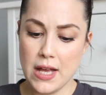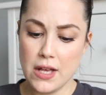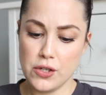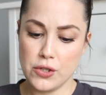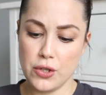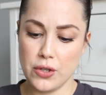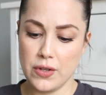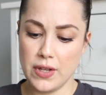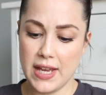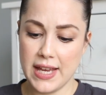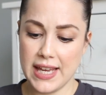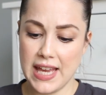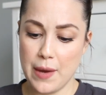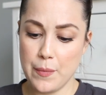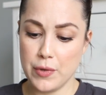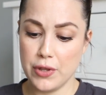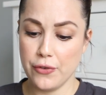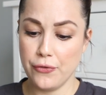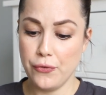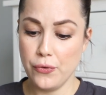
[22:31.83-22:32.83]
So it
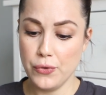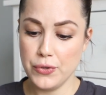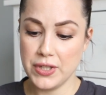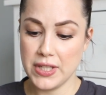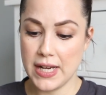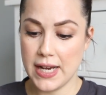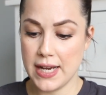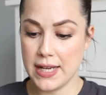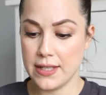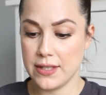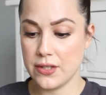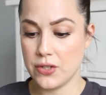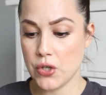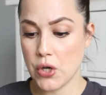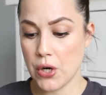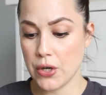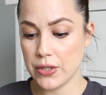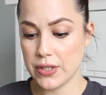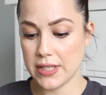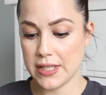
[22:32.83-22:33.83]
came with a full-size
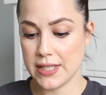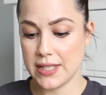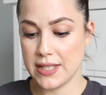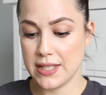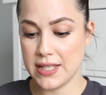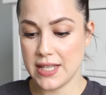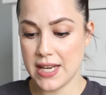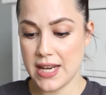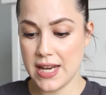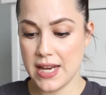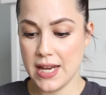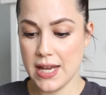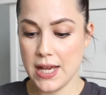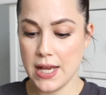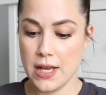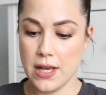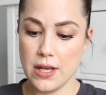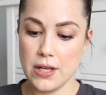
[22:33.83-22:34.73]
Tarte C